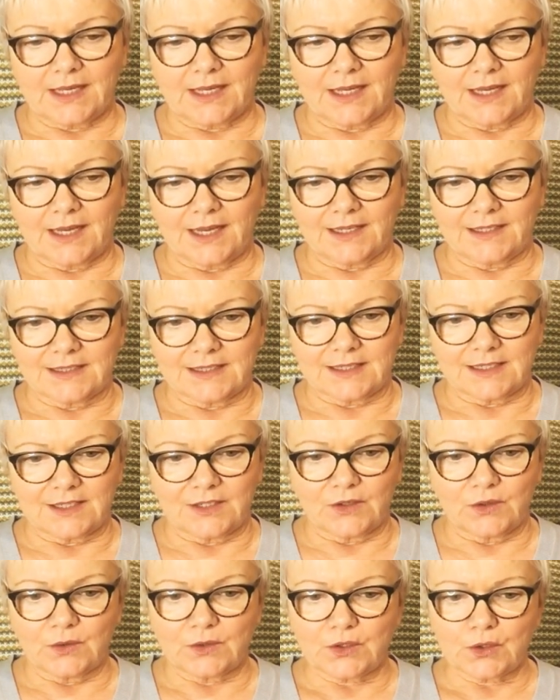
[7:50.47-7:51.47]
And
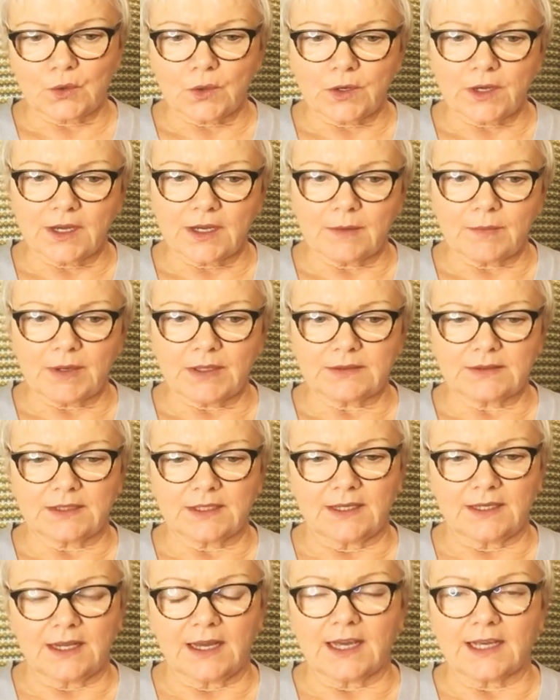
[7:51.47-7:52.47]
talking about the
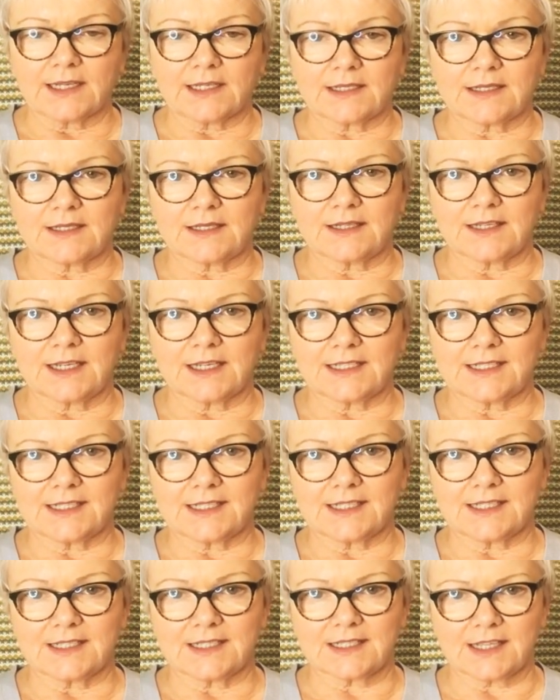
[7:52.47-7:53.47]
light that is
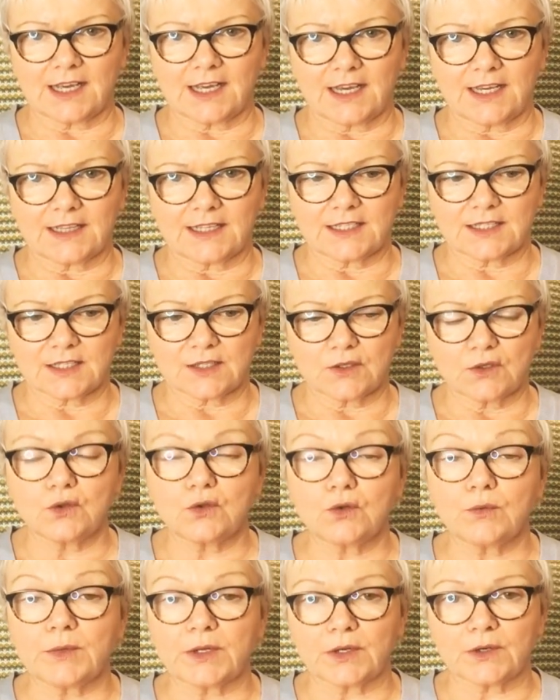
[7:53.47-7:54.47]
inside, this
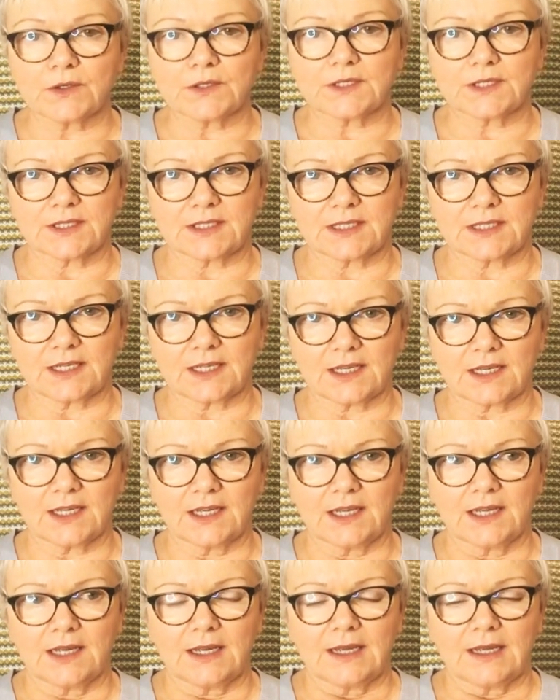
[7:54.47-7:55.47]
luminosity
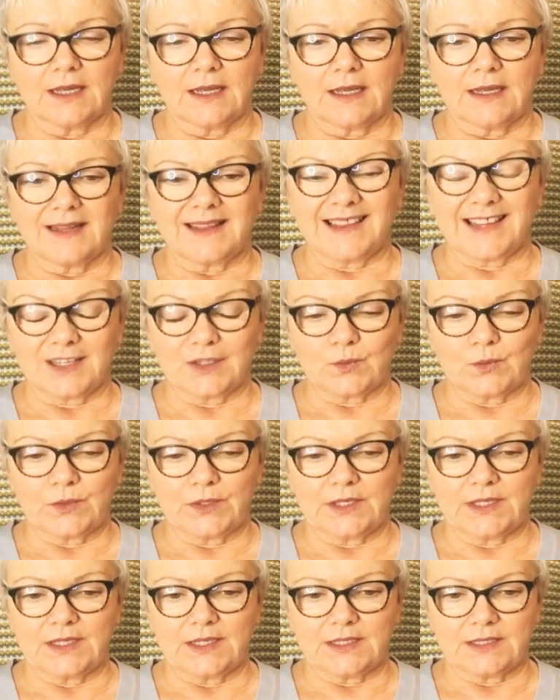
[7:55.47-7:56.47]
that
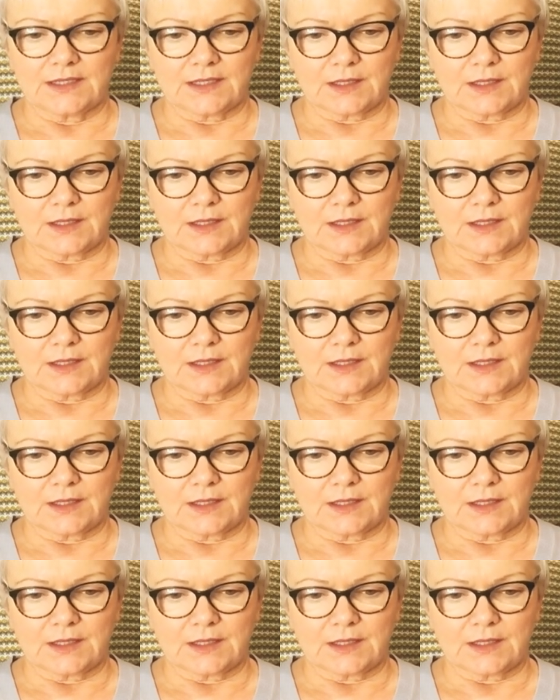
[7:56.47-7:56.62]
we